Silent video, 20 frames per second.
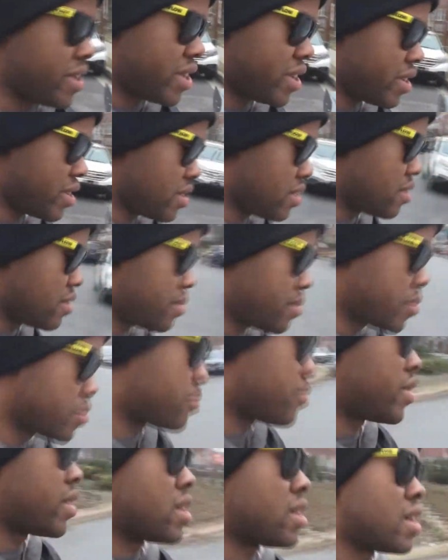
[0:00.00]
kind of a way to
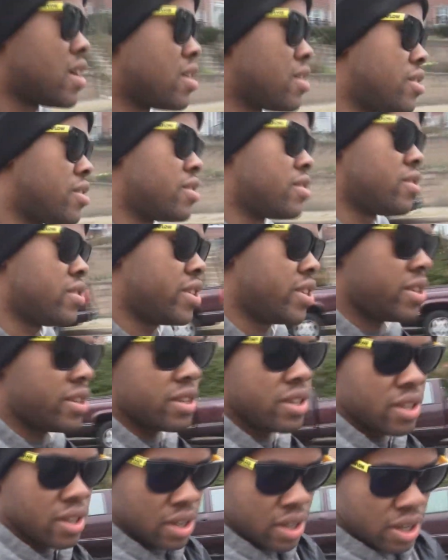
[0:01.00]
keep
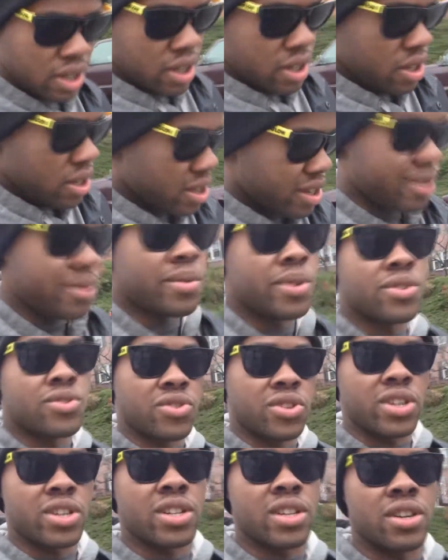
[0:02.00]
lines out
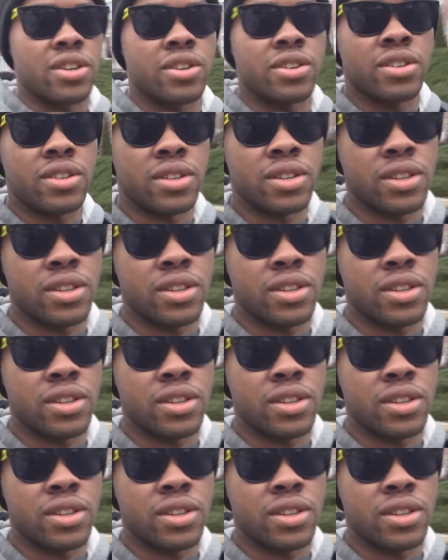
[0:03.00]
of the way, if that